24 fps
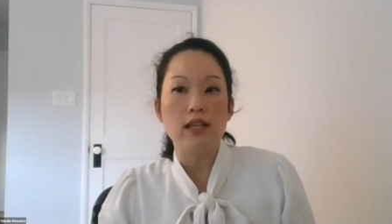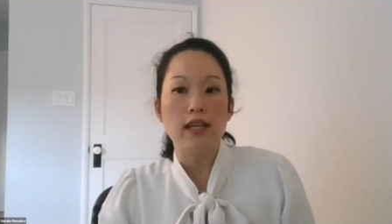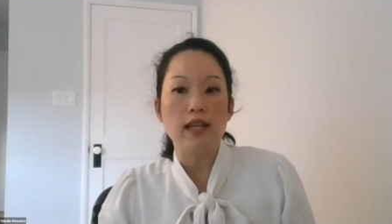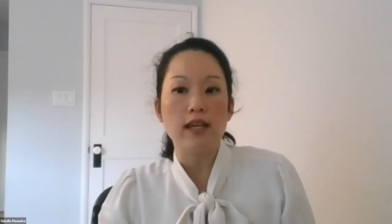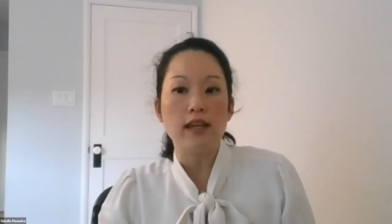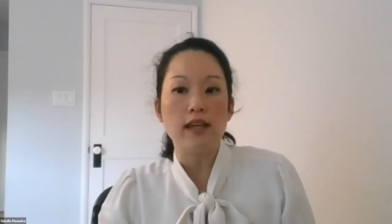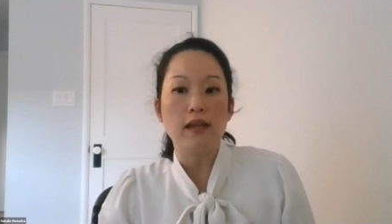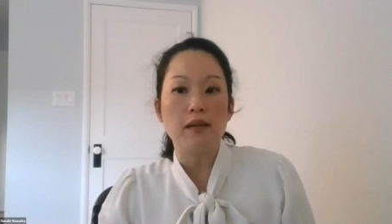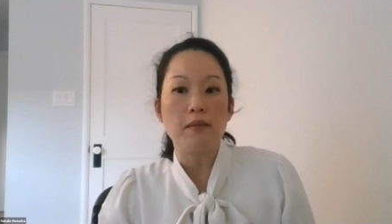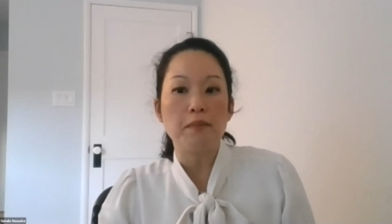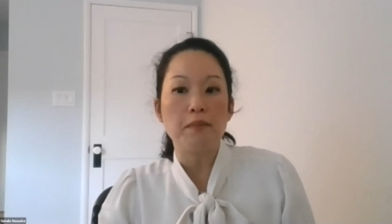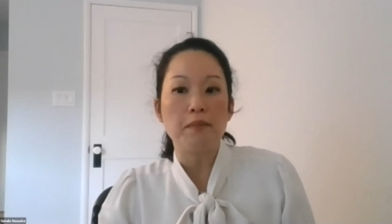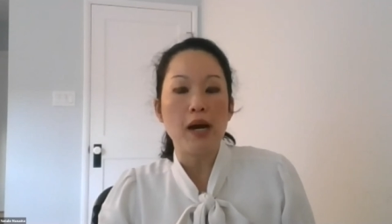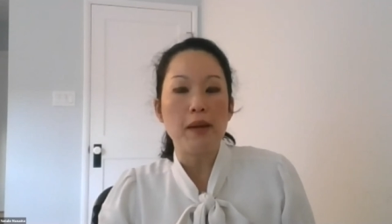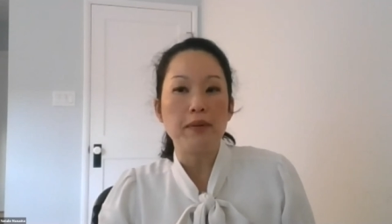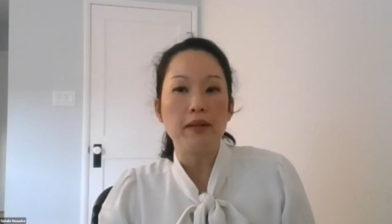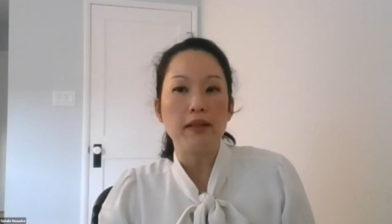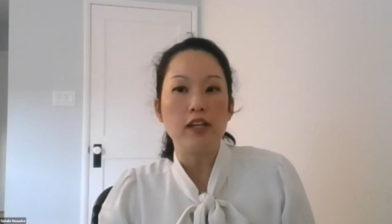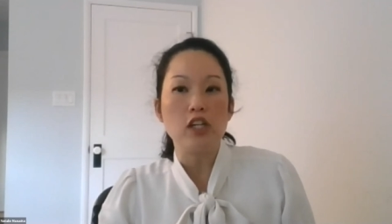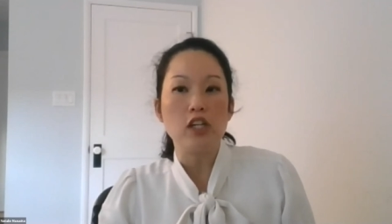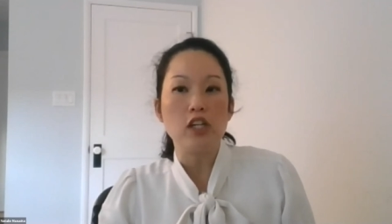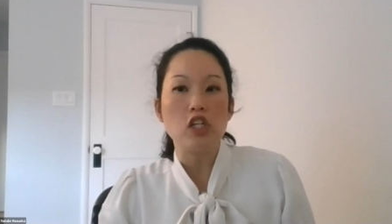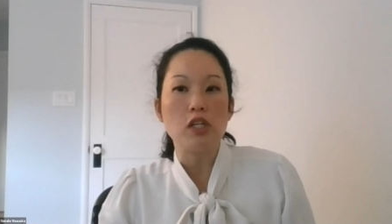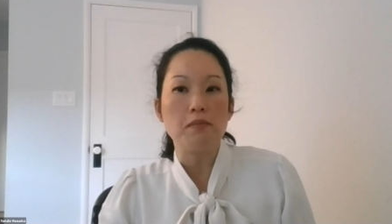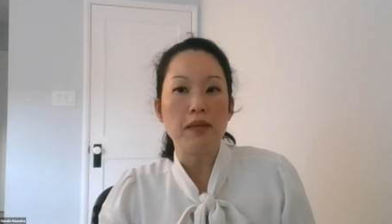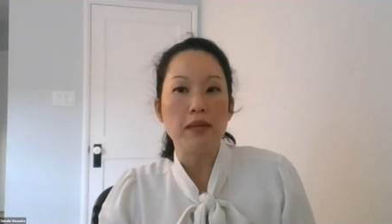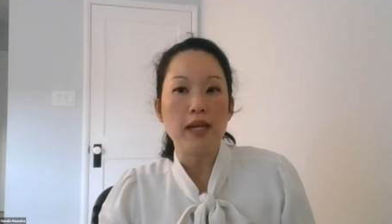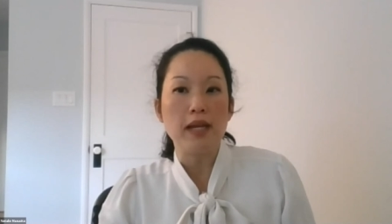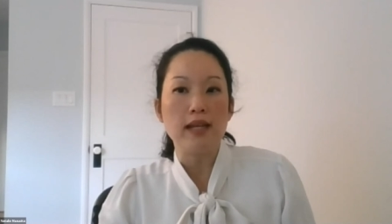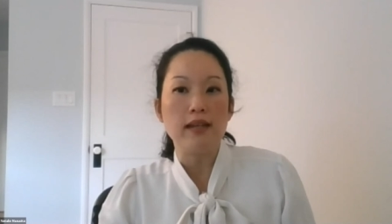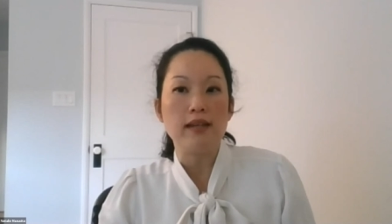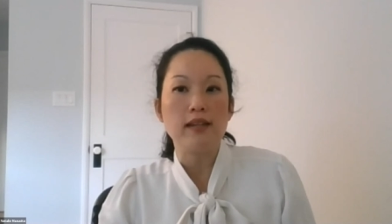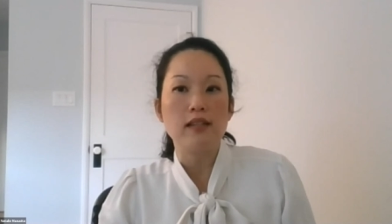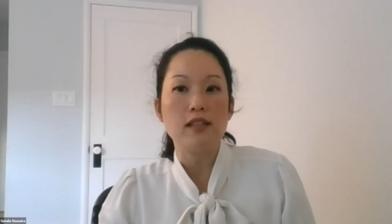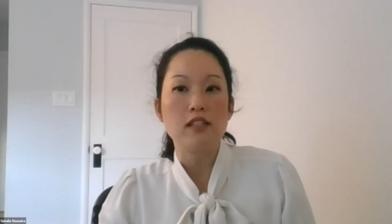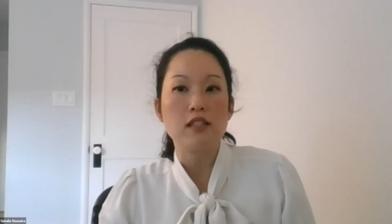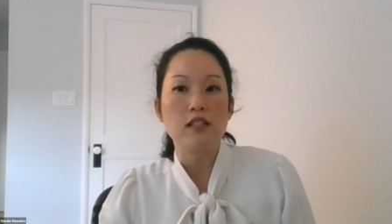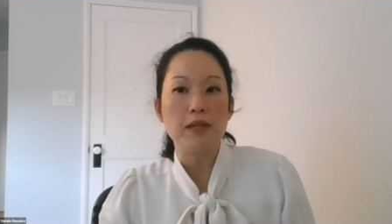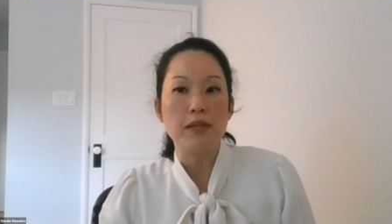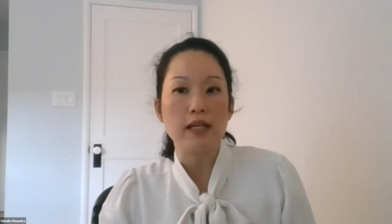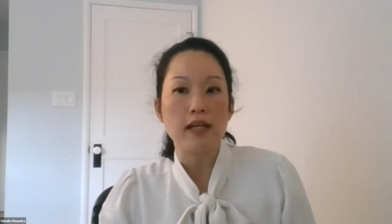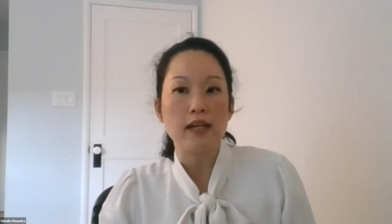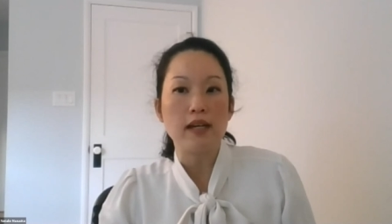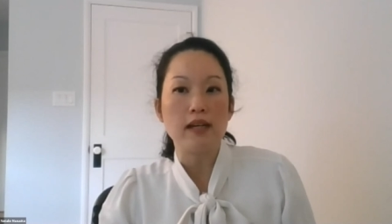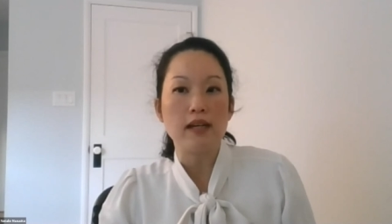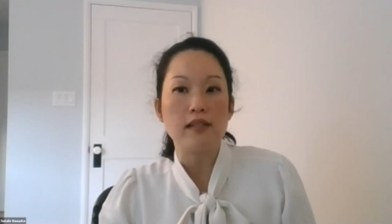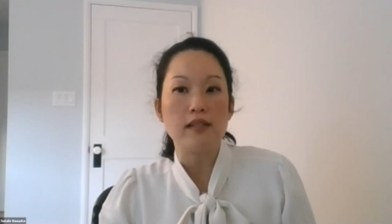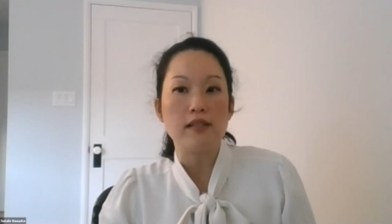in population maintenance
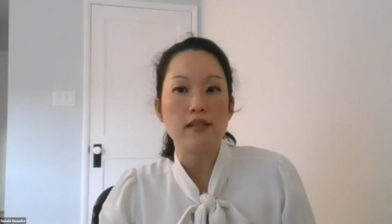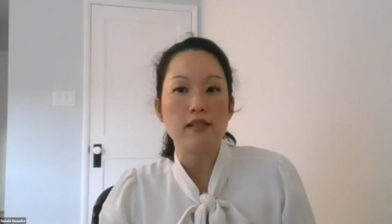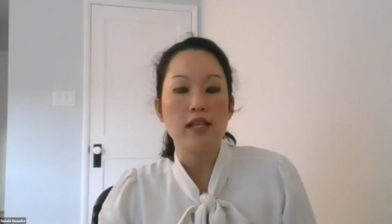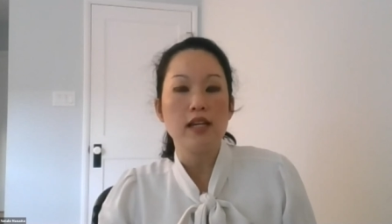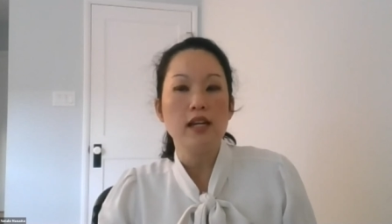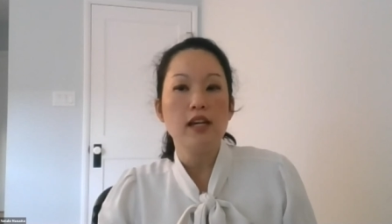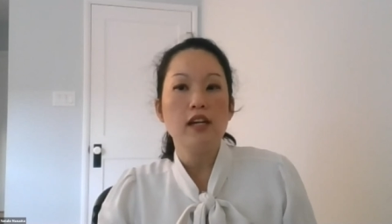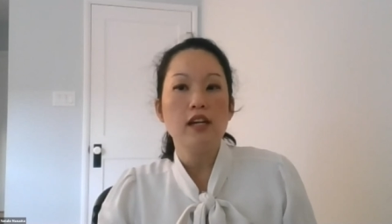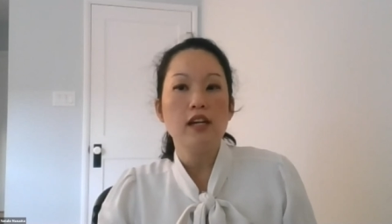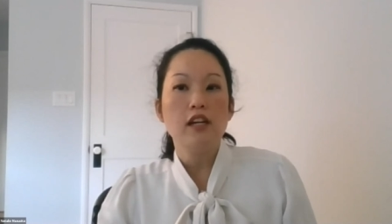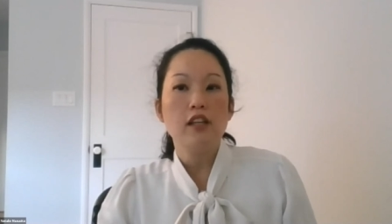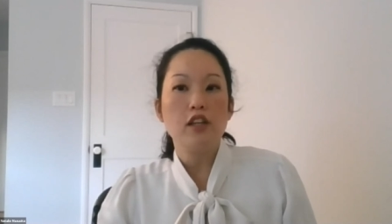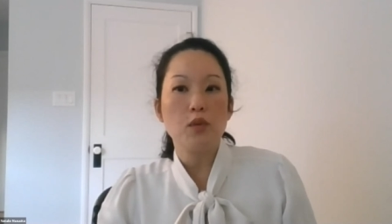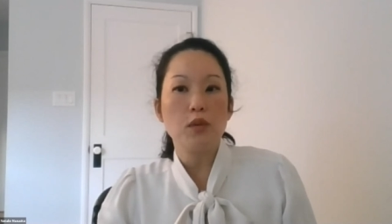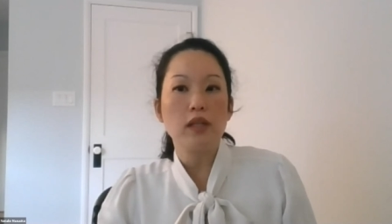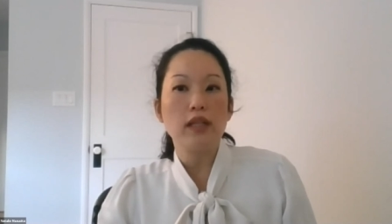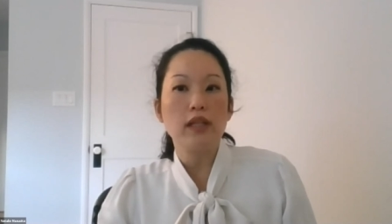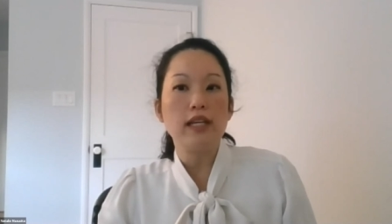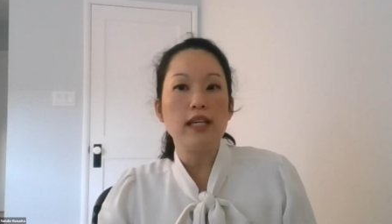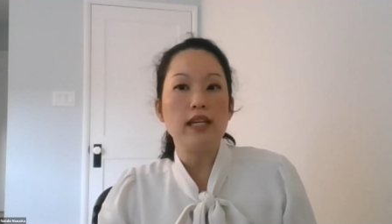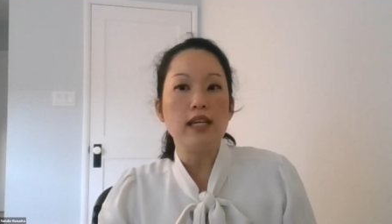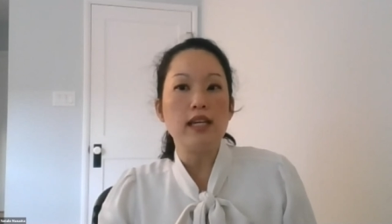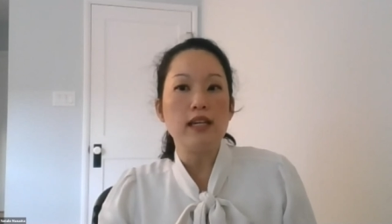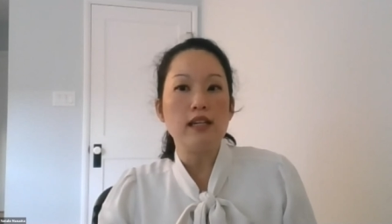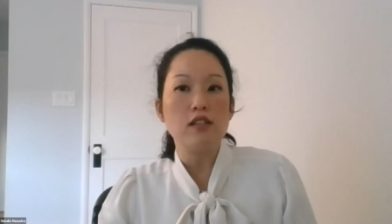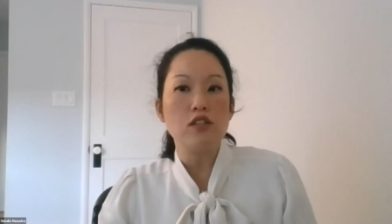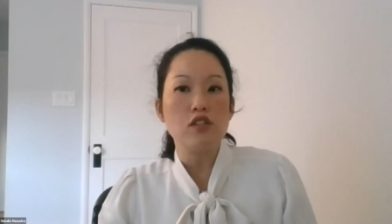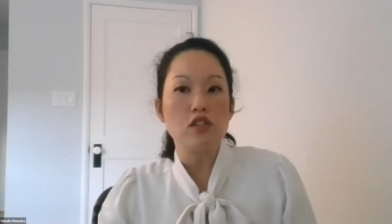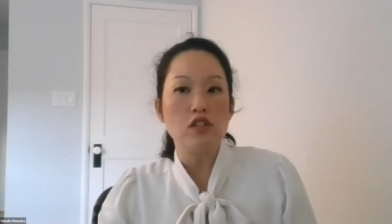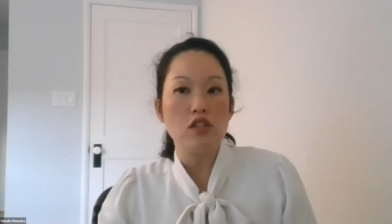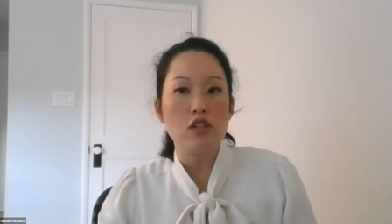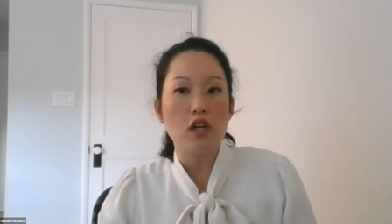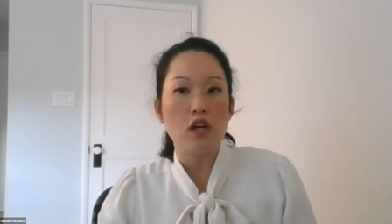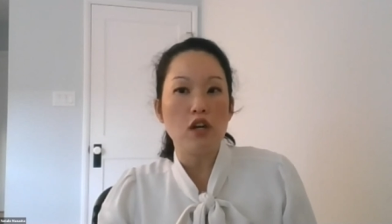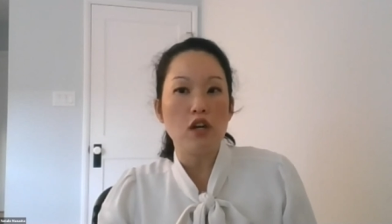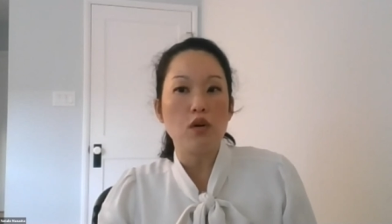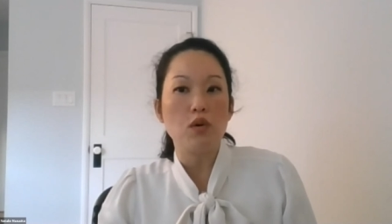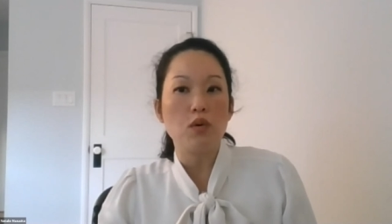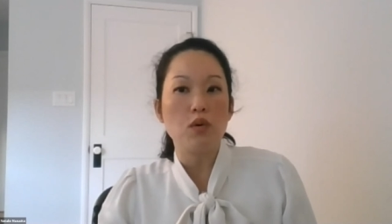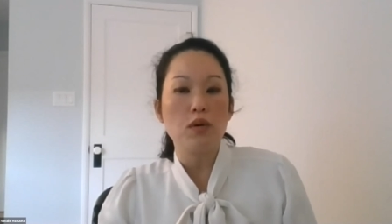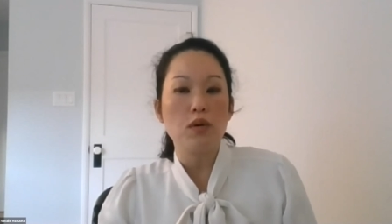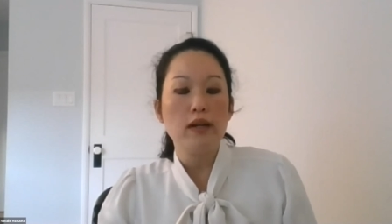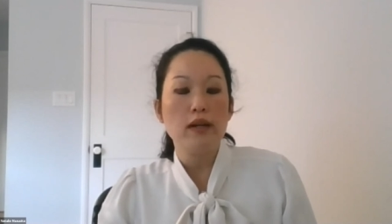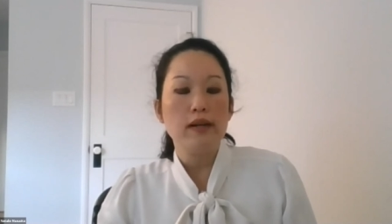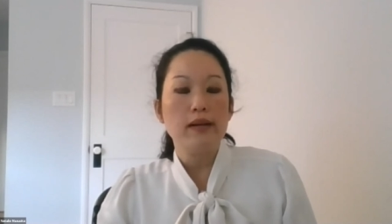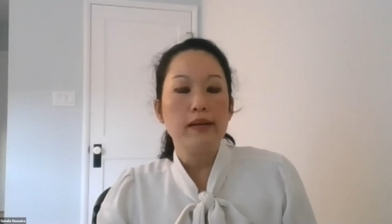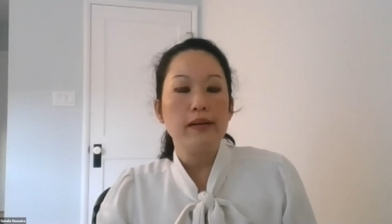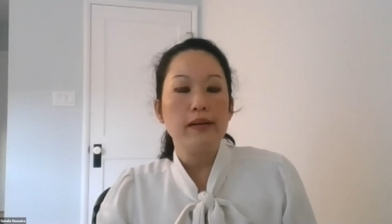because there really is no